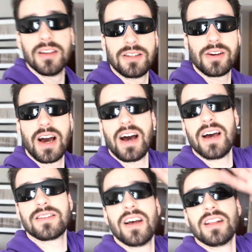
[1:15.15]
See you
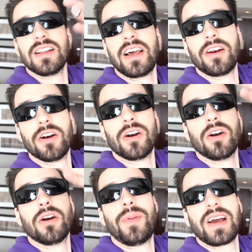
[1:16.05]
guys
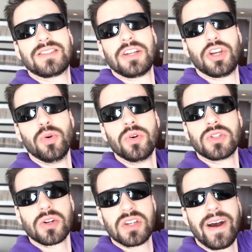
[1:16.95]
later. PAX Day 2
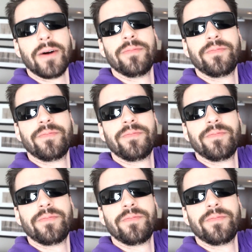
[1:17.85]
starts now.